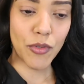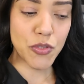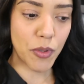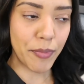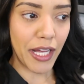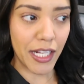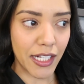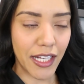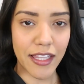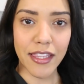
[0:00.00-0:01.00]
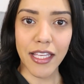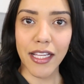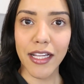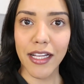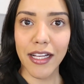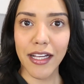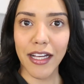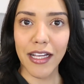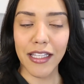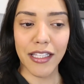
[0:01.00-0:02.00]
Once we're back, I think
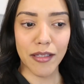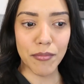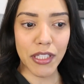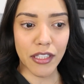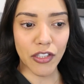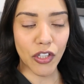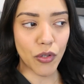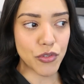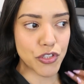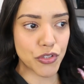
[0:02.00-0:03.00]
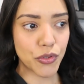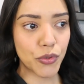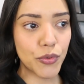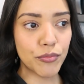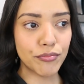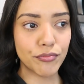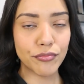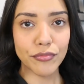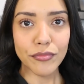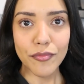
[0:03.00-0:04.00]
I'm gonna go to
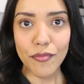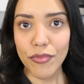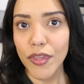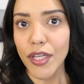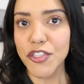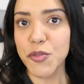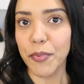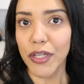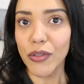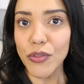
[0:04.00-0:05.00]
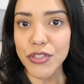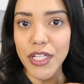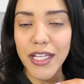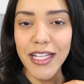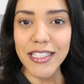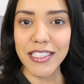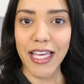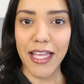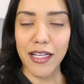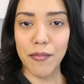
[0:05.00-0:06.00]
Sprinkles to
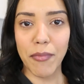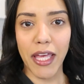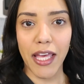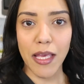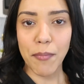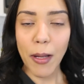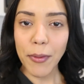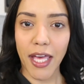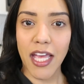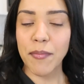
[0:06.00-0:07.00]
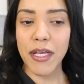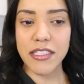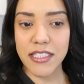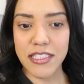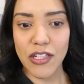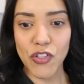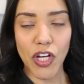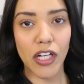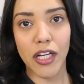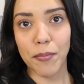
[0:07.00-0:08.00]
get him a cupcake because they sell
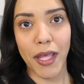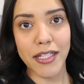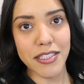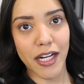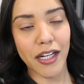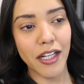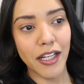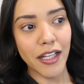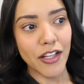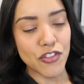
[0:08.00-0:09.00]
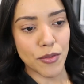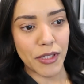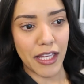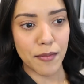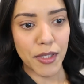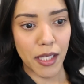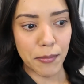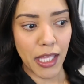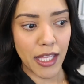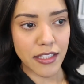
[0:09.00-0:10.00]
dog cupcakes there. So I'm gonna get him a
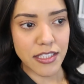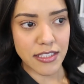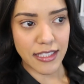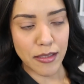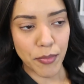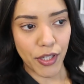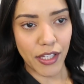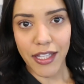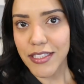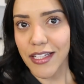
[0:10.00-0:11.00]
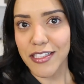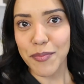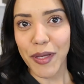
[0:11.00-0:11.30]
cupcake to celebrate and take his